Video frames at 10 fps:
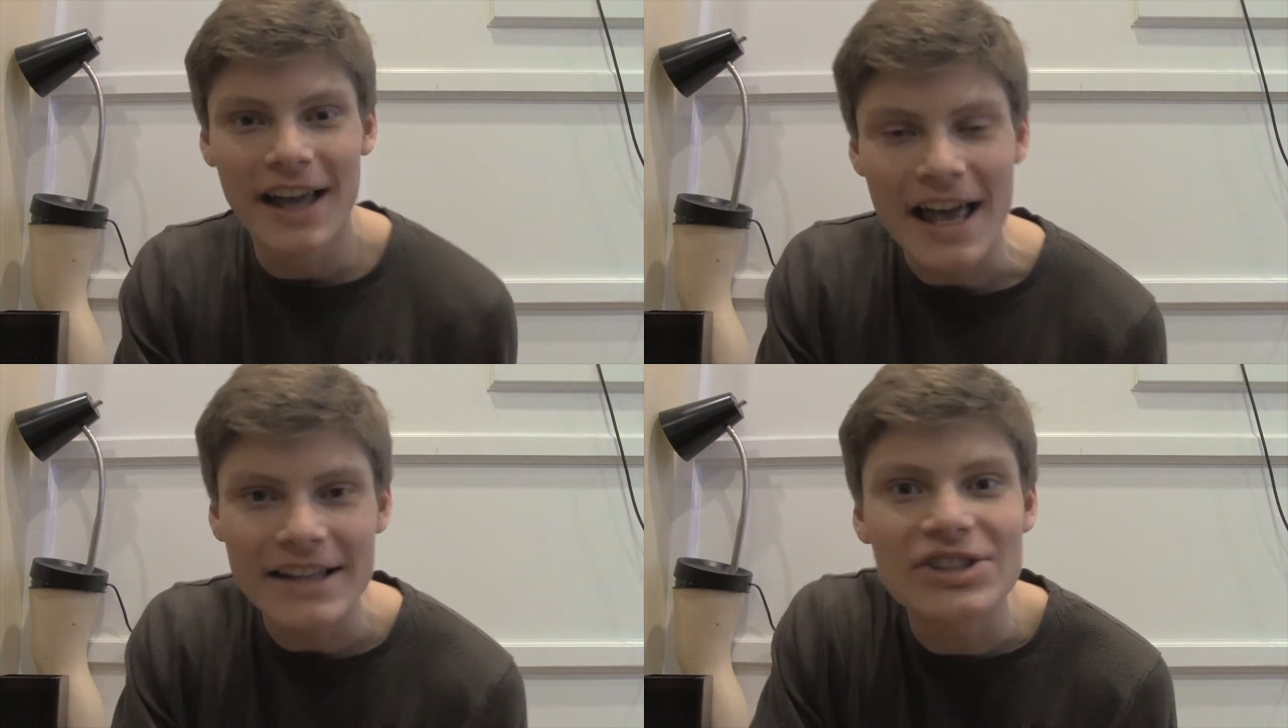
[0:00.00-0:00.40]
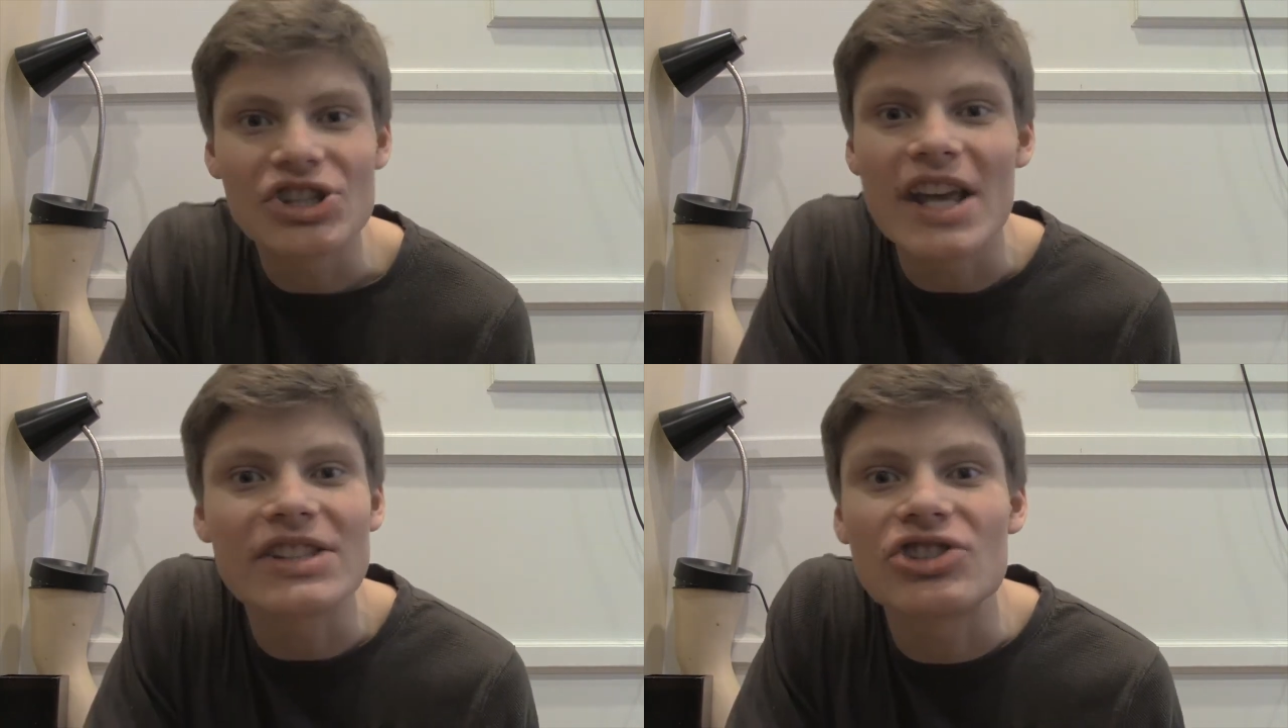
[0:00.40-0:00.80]
it's
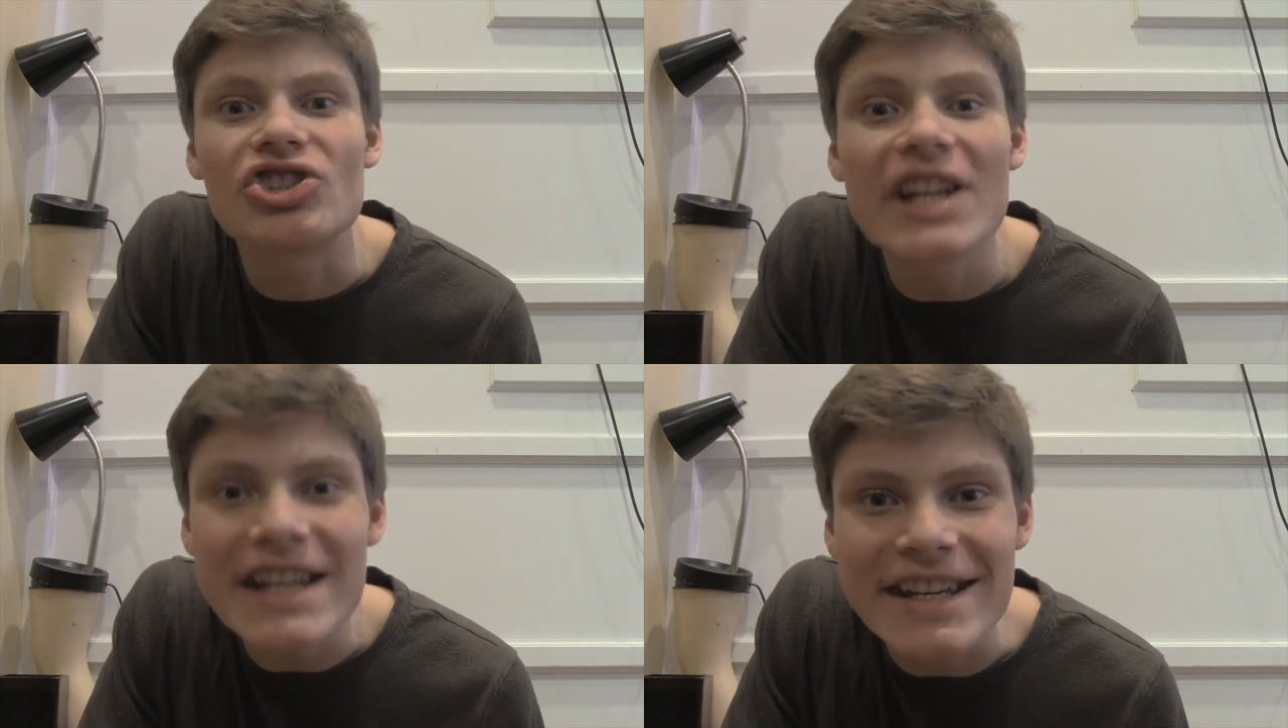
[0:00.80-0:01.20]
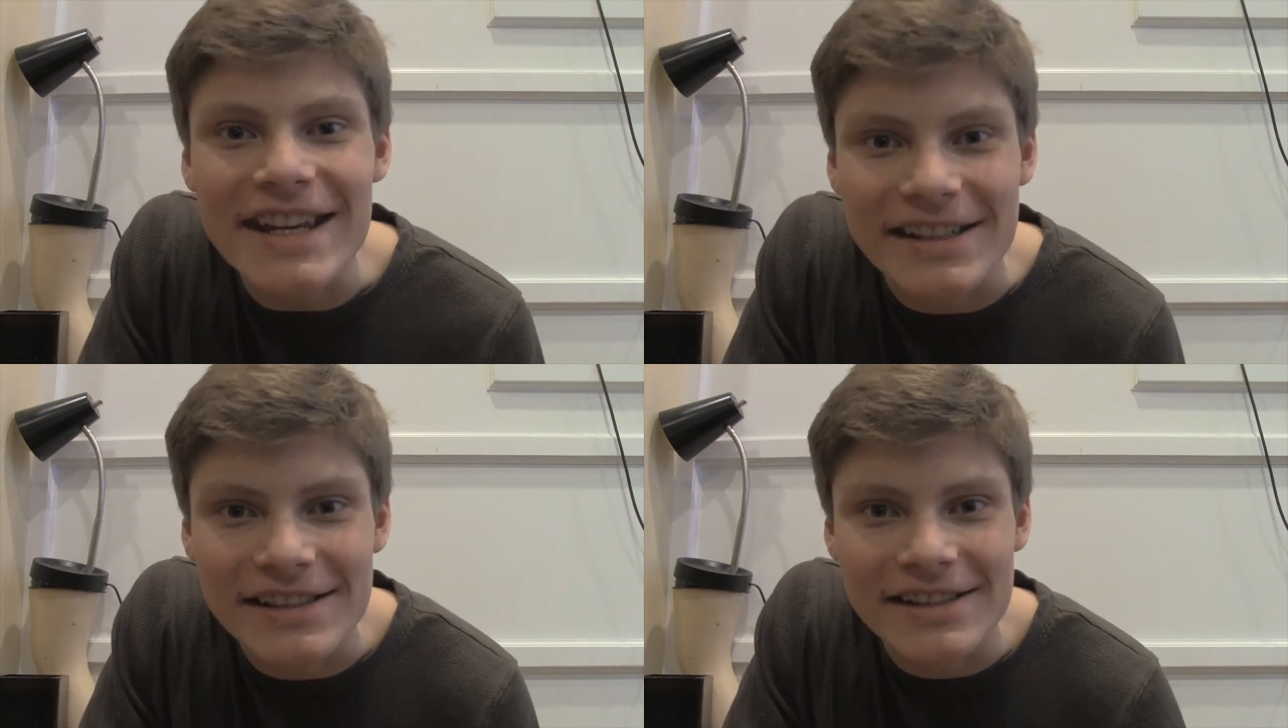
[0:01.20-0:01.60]
it's
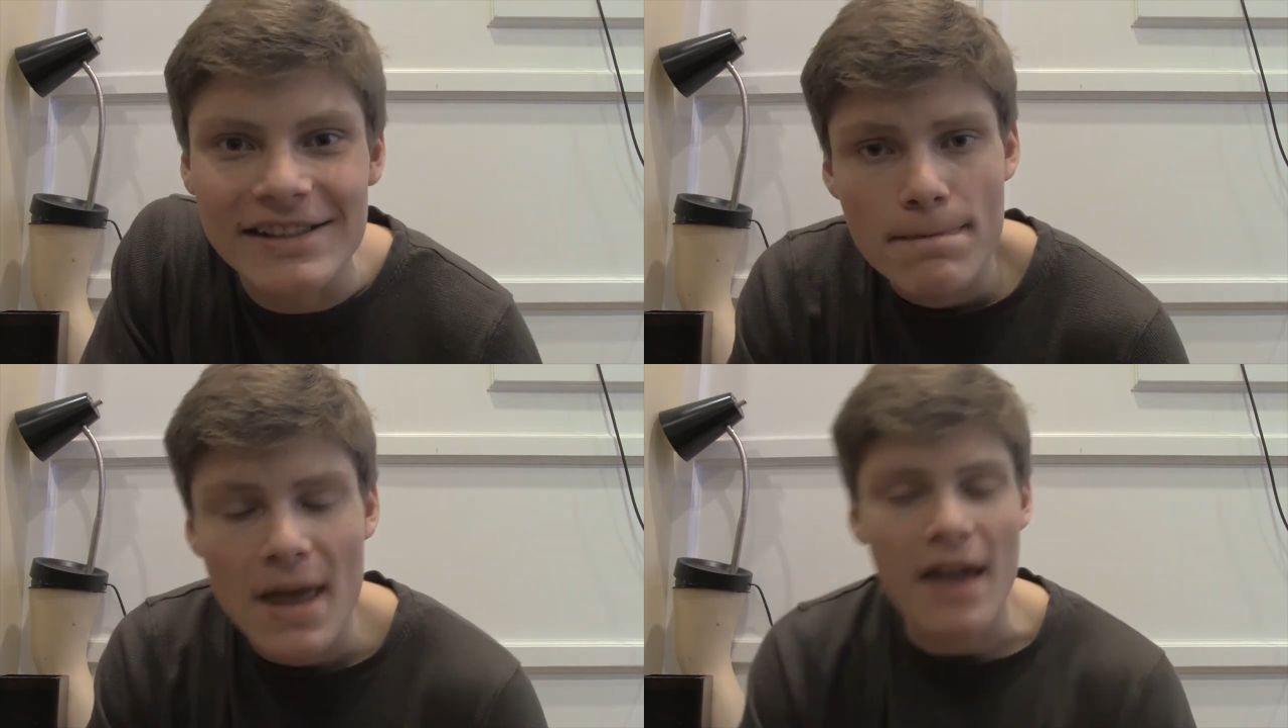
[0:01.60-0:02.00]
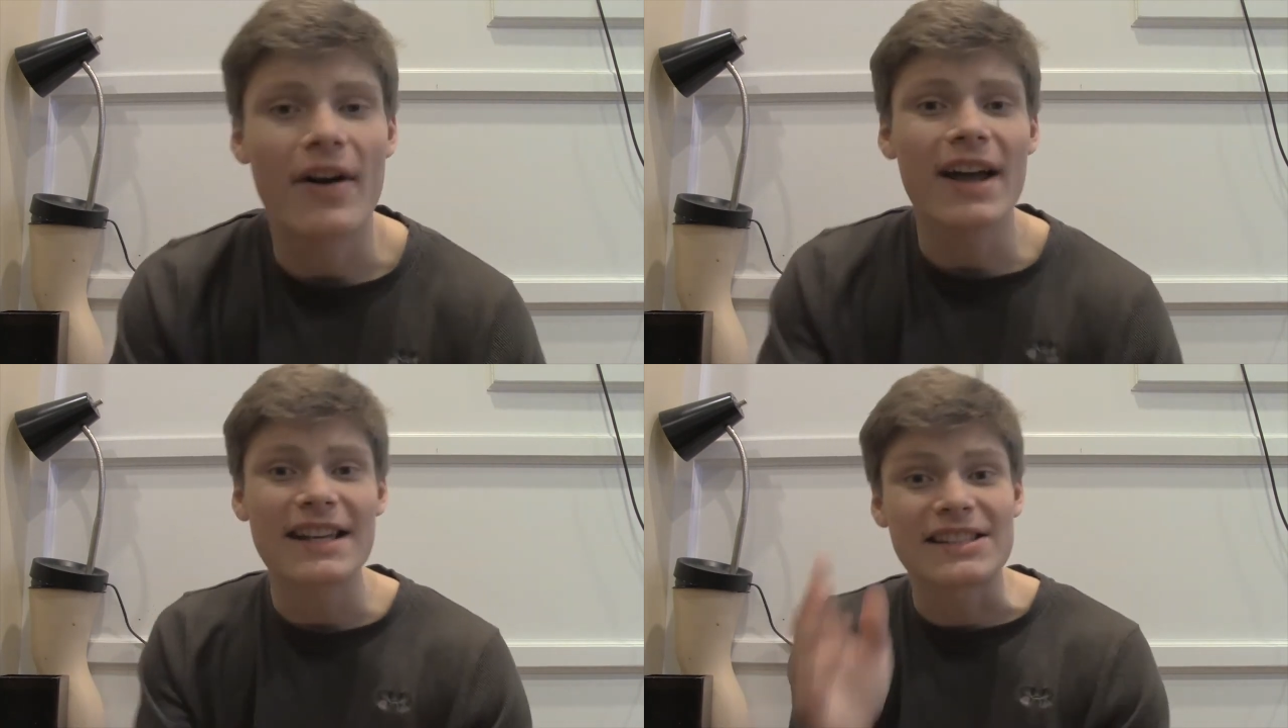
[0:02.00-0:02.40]
genius if
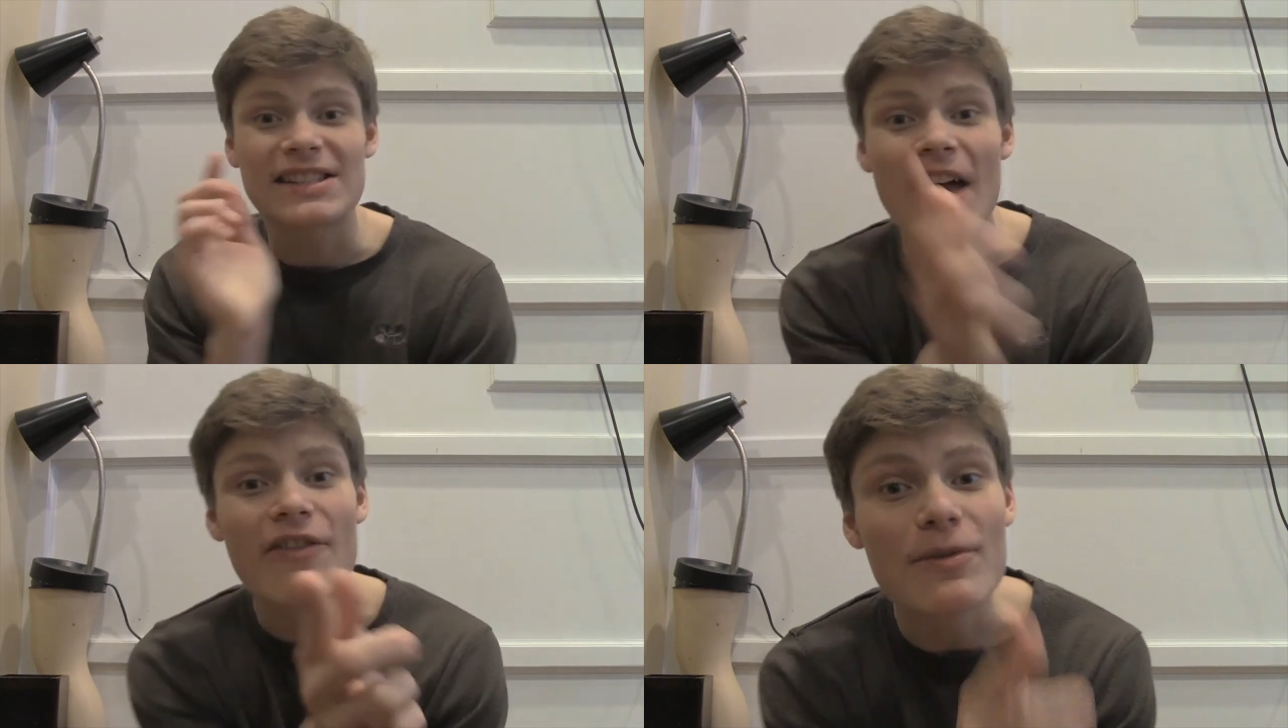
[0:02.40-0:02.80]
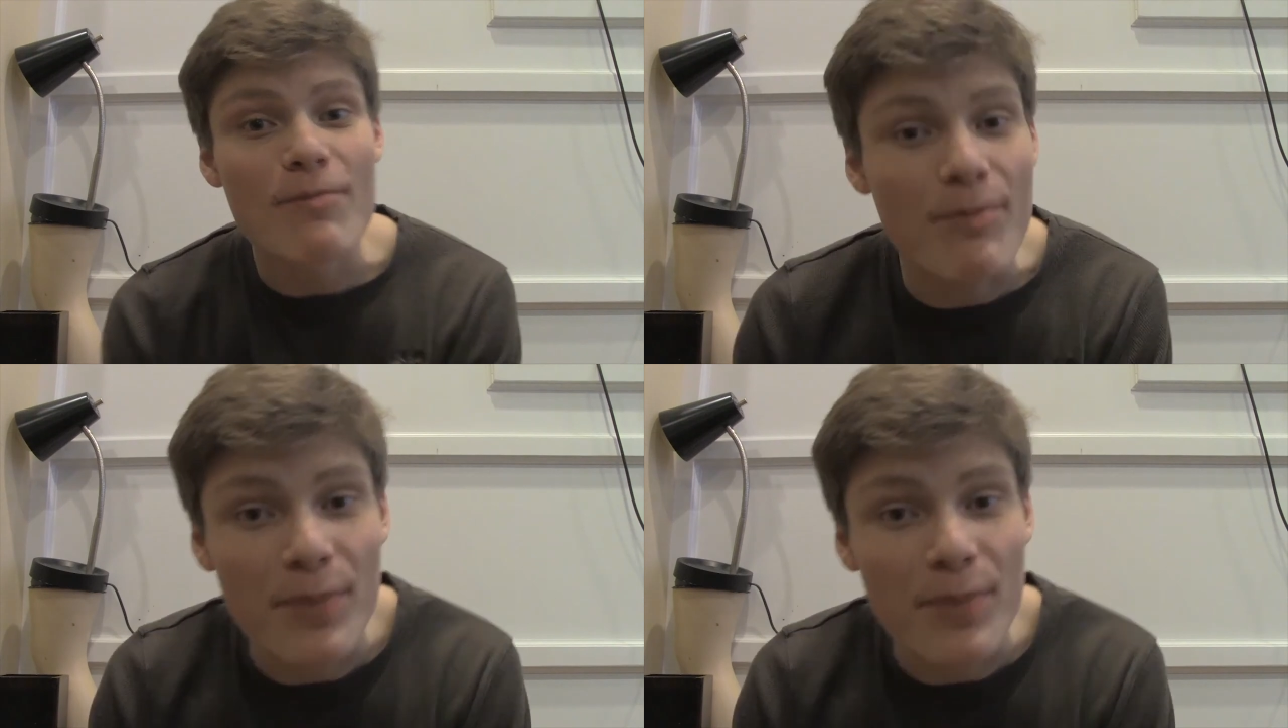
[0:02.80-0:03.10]
I get seven